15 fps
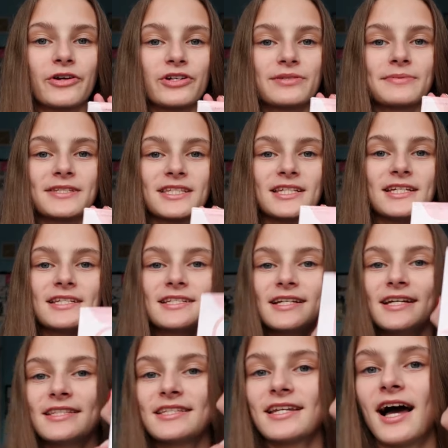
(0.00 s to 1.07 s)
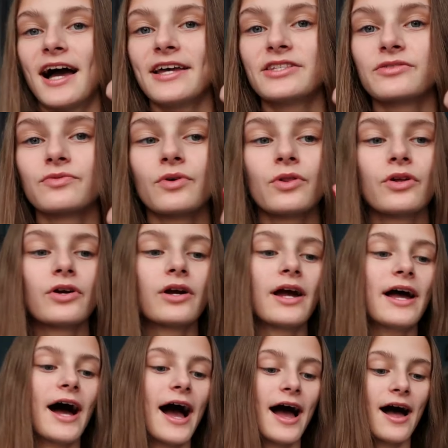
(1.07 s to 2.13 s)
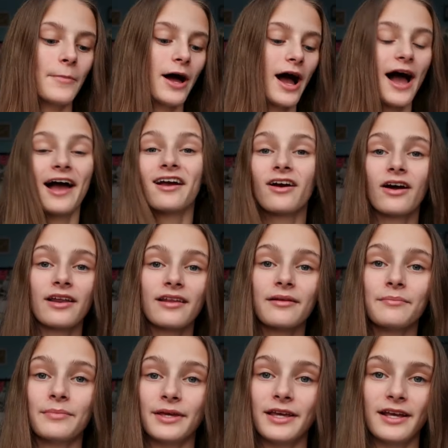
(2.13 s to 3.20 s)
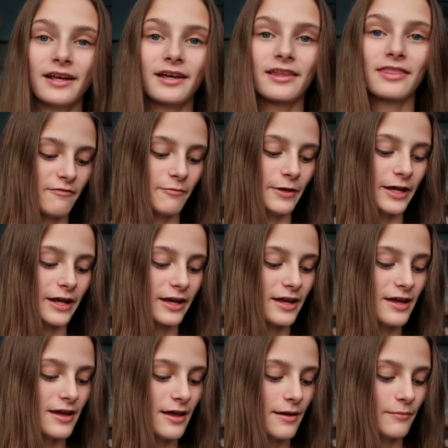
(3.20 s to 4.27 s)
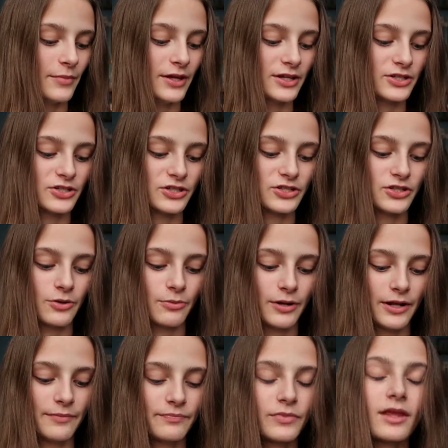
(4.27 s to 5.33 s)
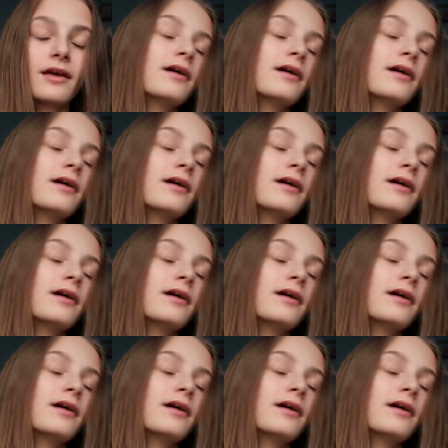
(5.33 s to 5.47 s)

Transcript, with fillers: christmas list it's an ice roller um i got it in pink pink think it's just so pretty.